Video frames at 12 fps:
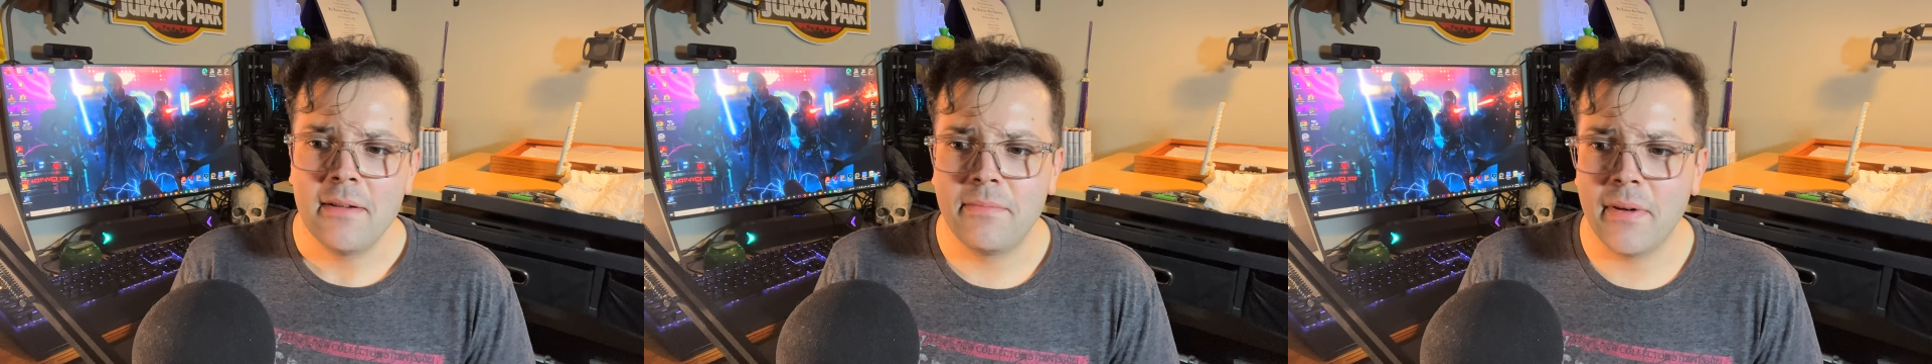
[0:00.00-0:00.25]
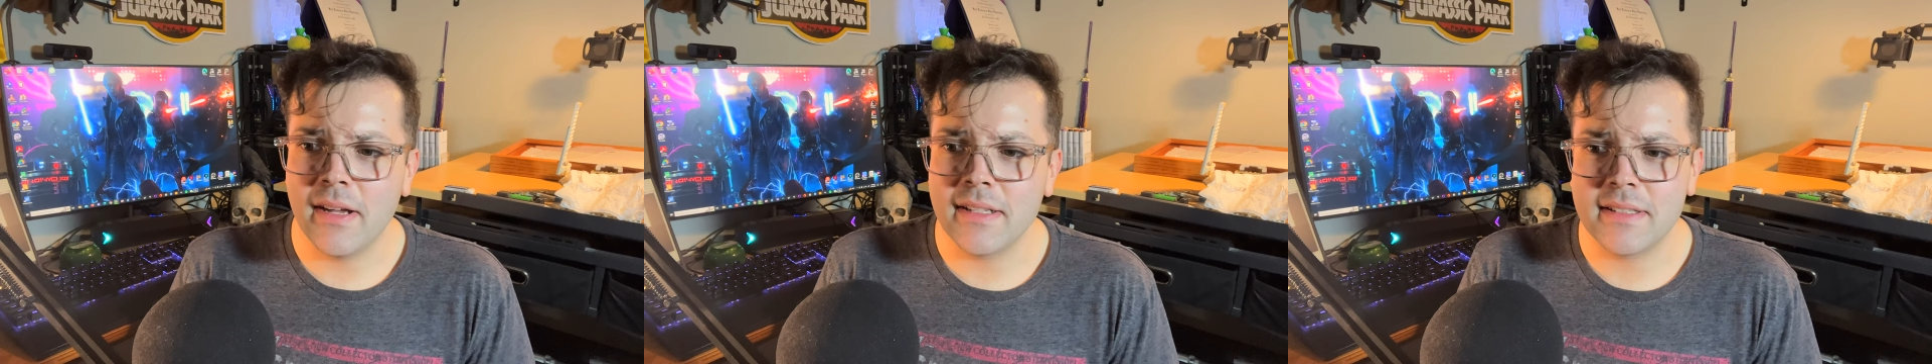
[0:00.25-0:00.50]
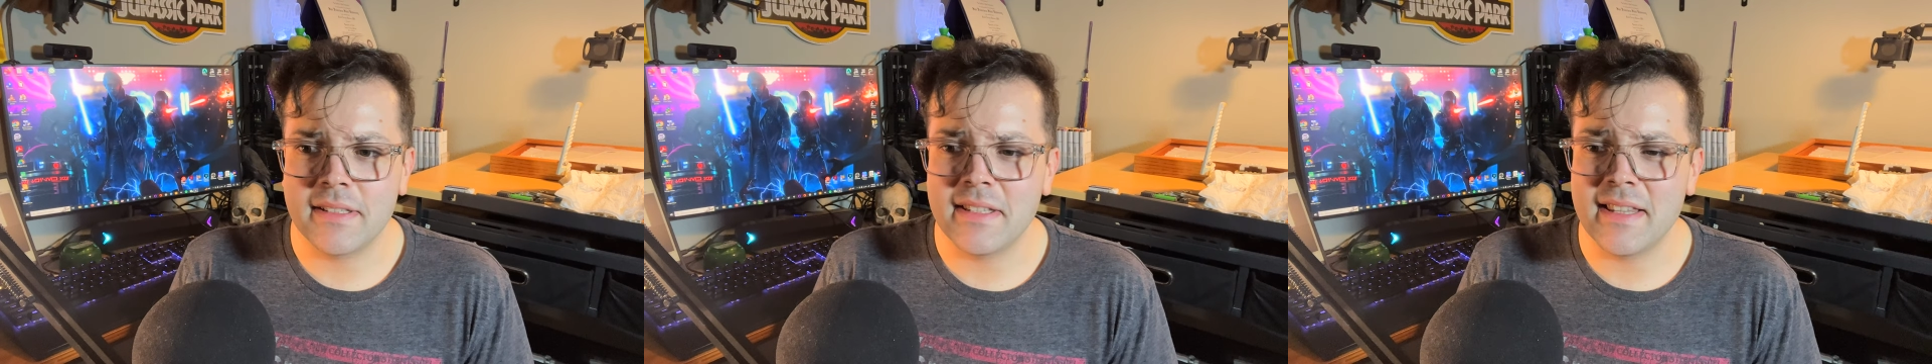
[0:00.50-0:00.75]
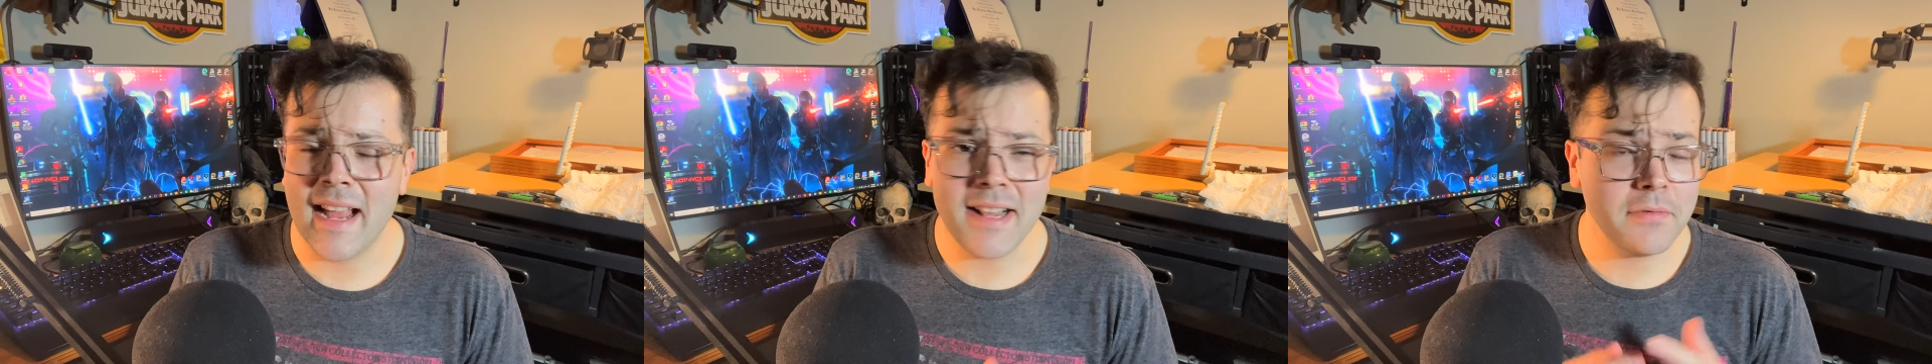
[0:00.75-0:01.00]
but
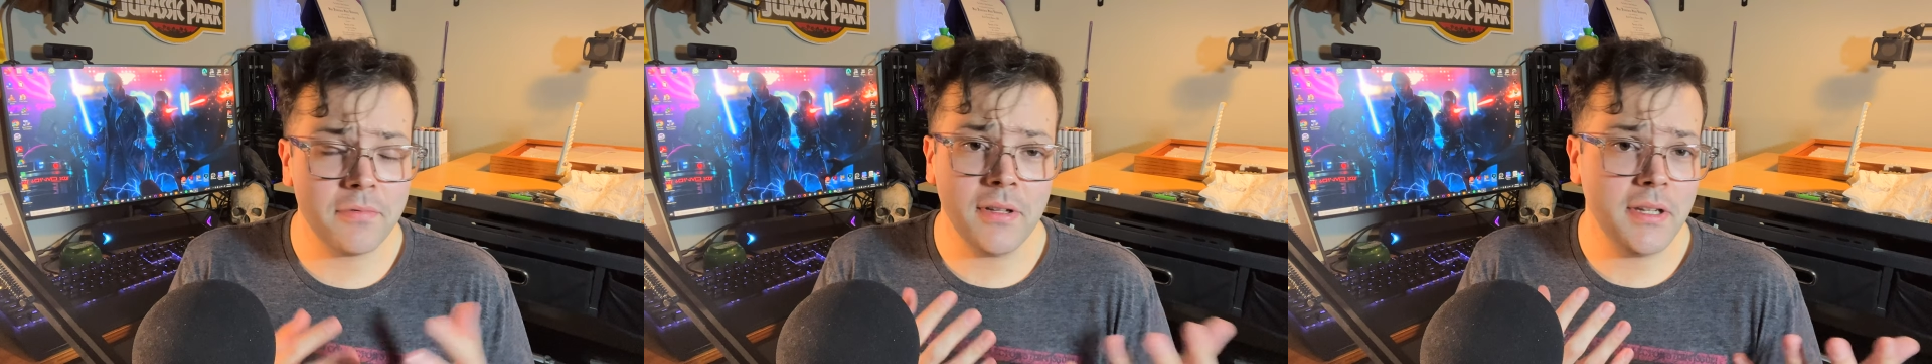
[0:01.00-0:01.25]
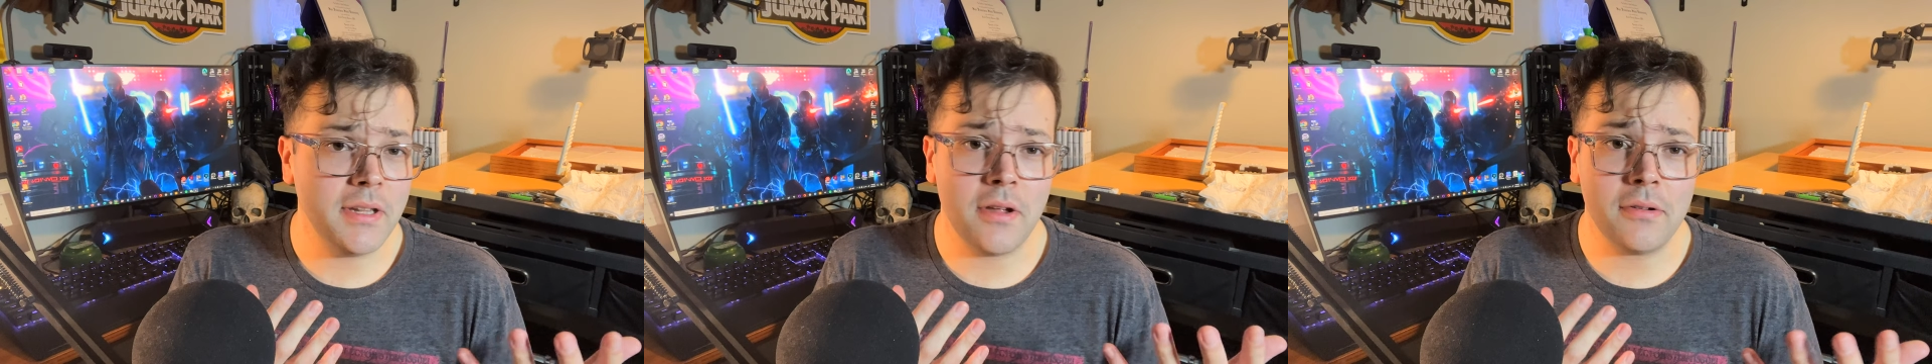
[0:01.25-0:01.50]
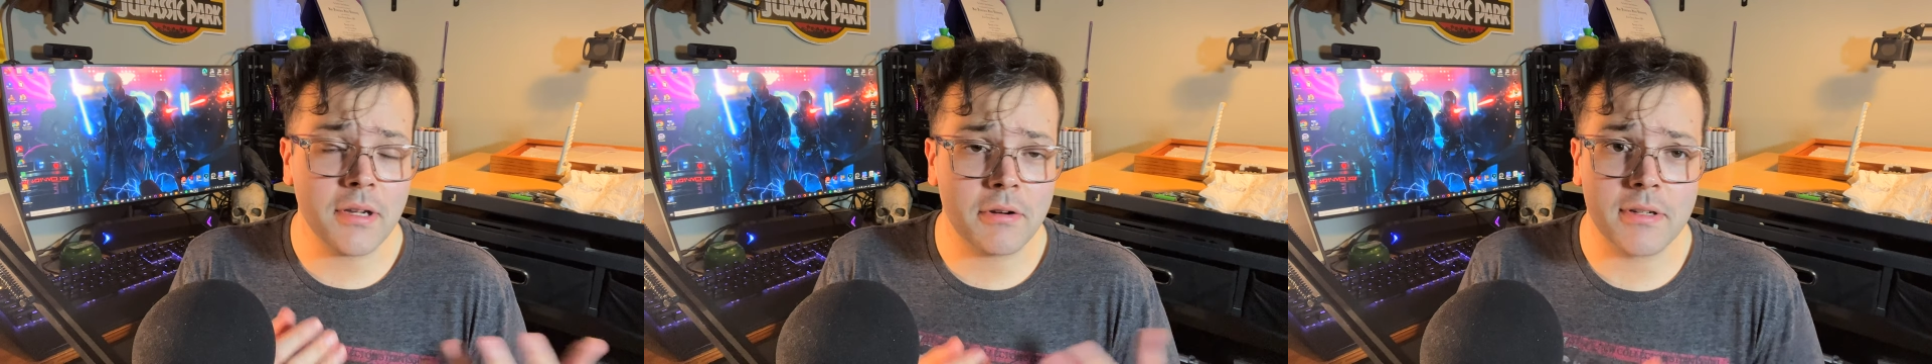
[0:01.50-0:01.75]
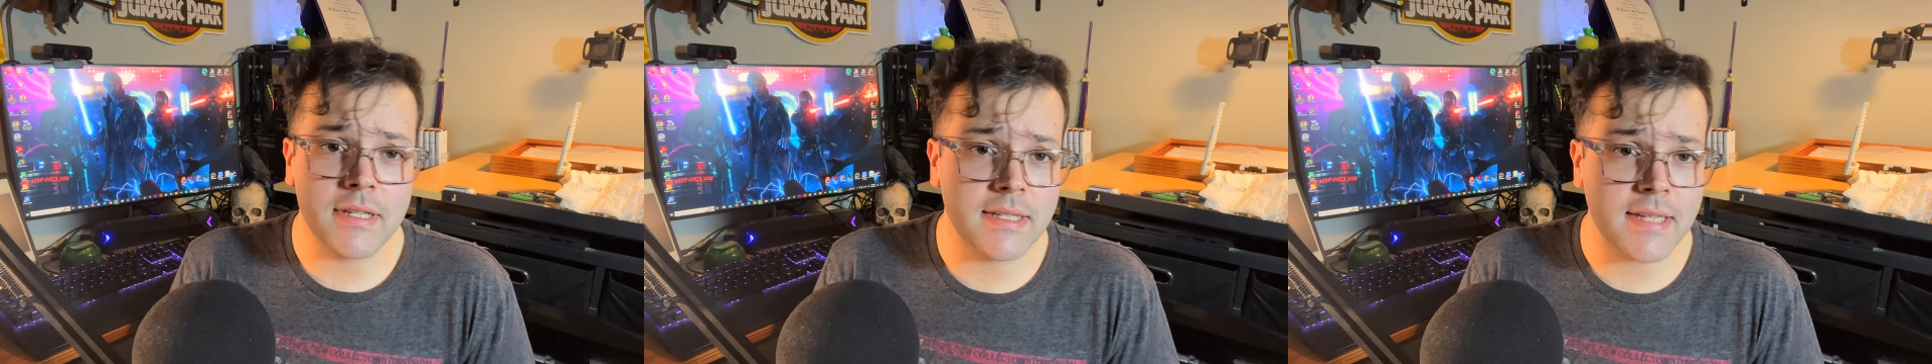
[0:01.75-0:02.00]
that's really the only
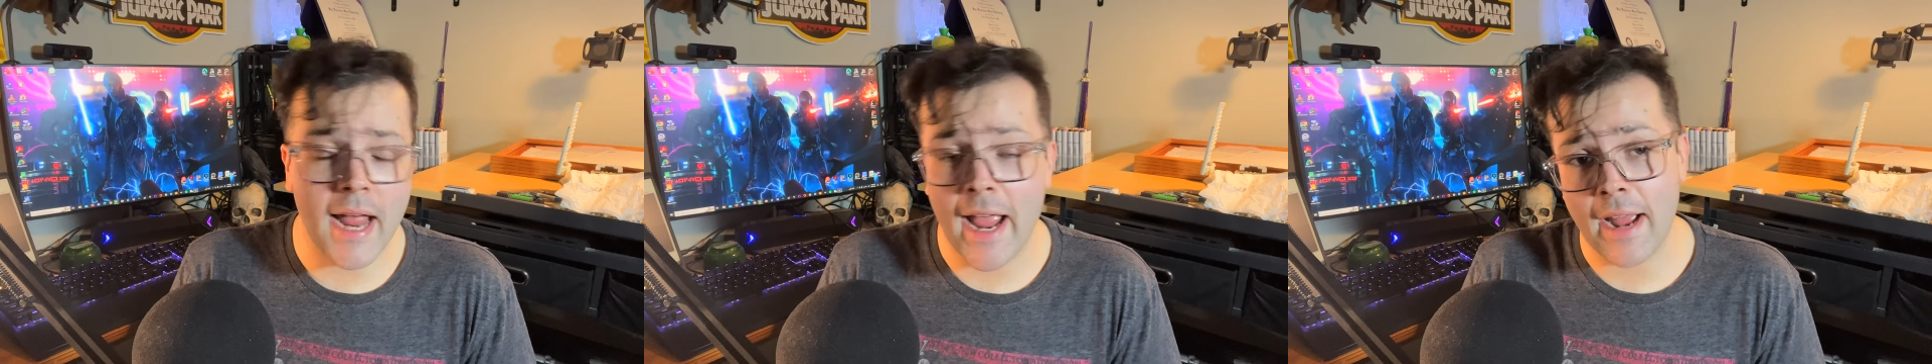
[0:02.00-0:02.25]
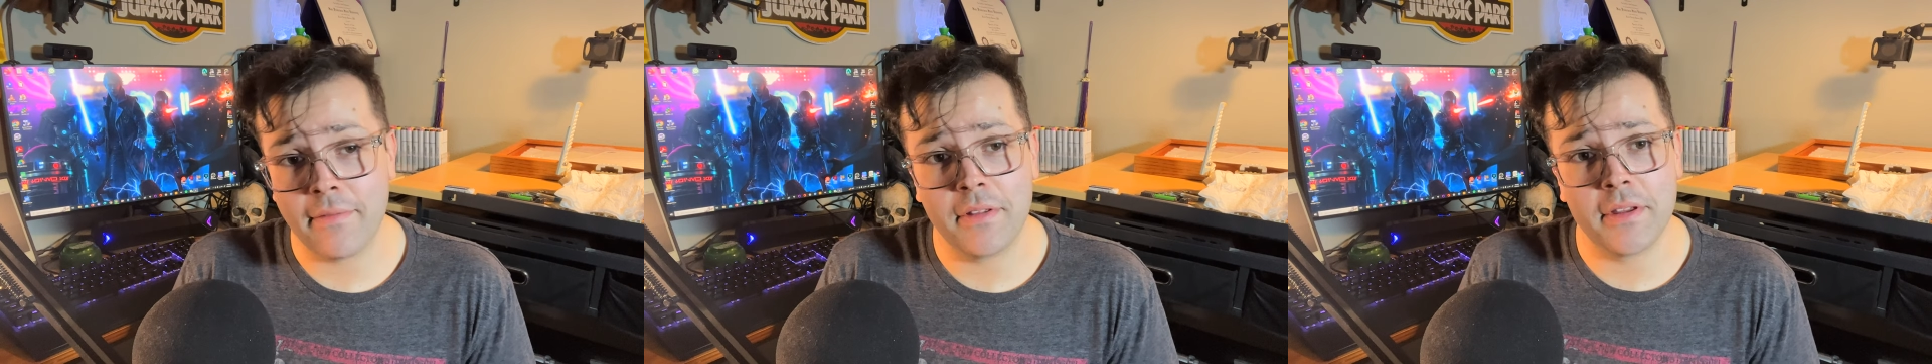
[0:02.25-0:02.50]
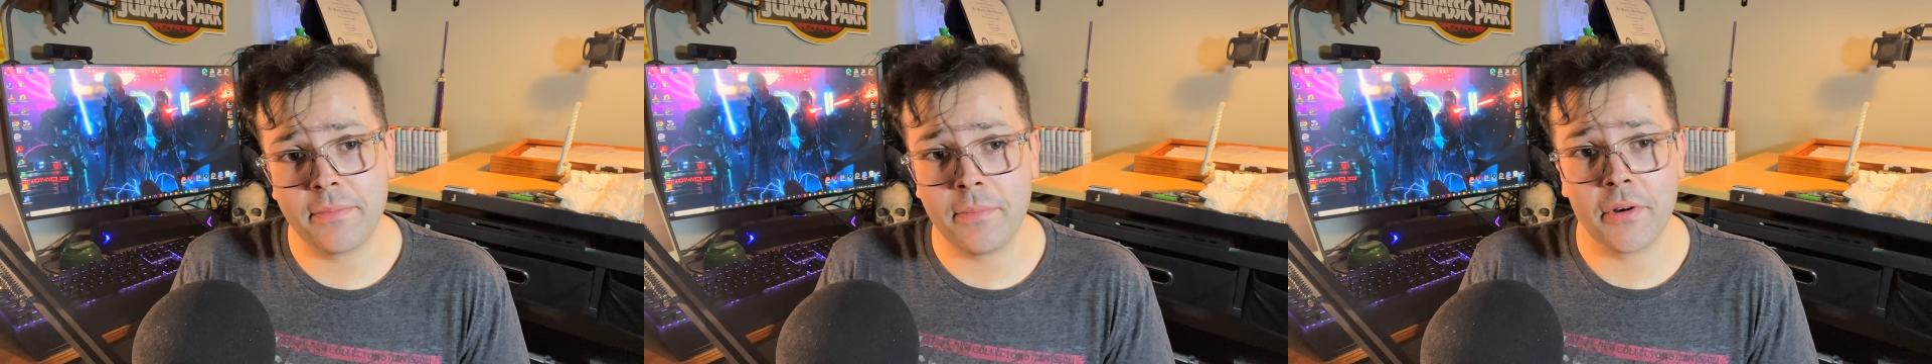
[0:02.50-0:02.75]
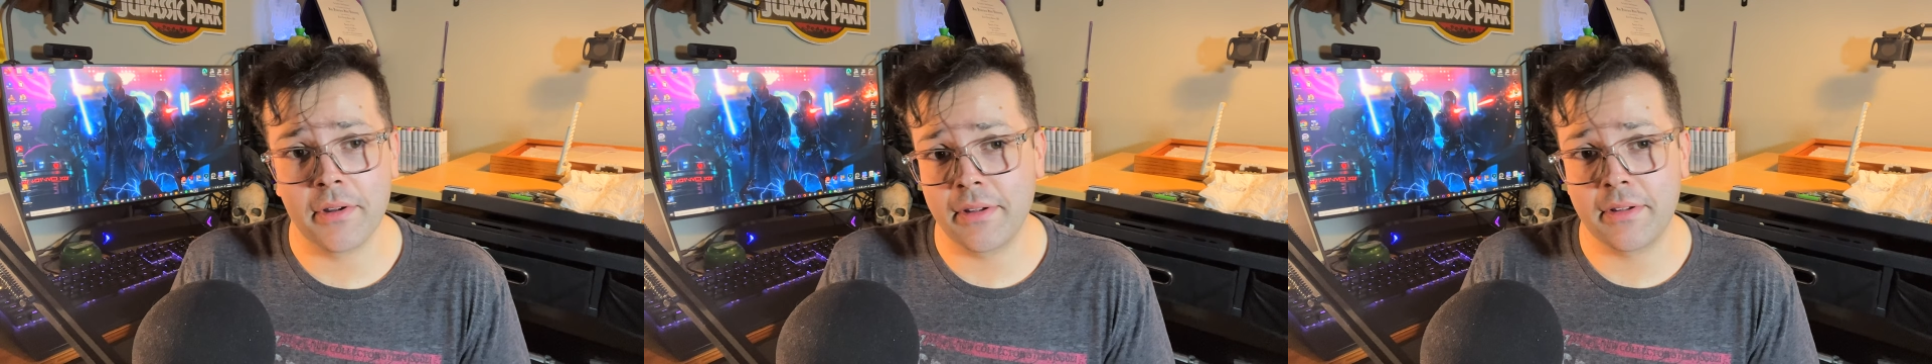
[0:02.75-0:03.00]
critiques I have of this
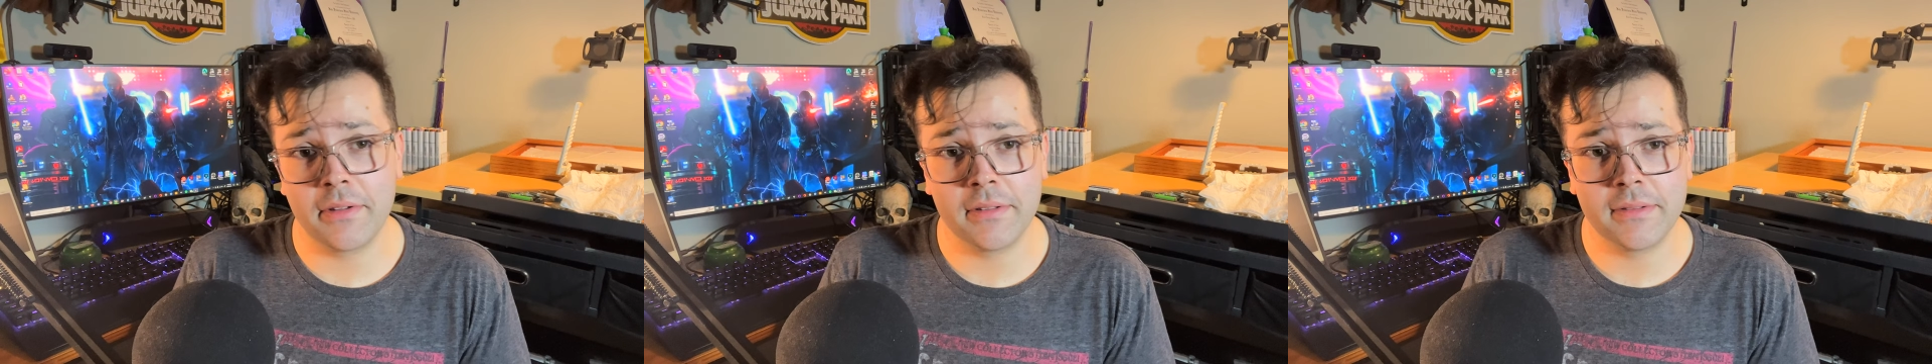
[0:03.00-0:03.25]
book.